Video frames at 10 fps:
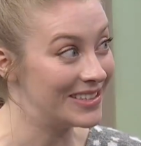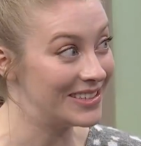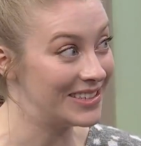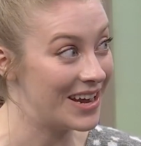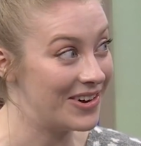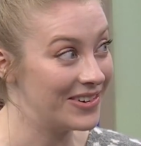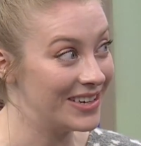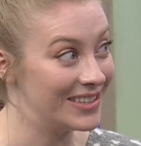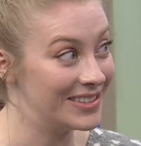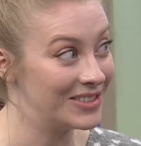into town
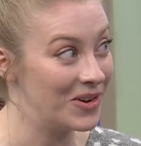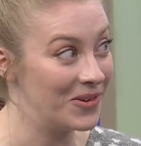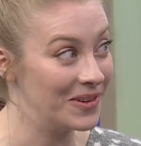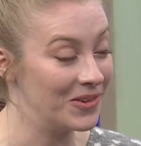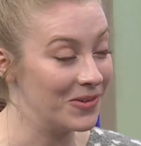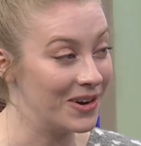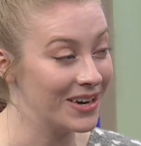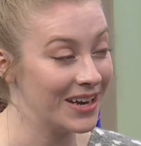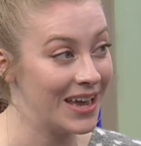and installing the work.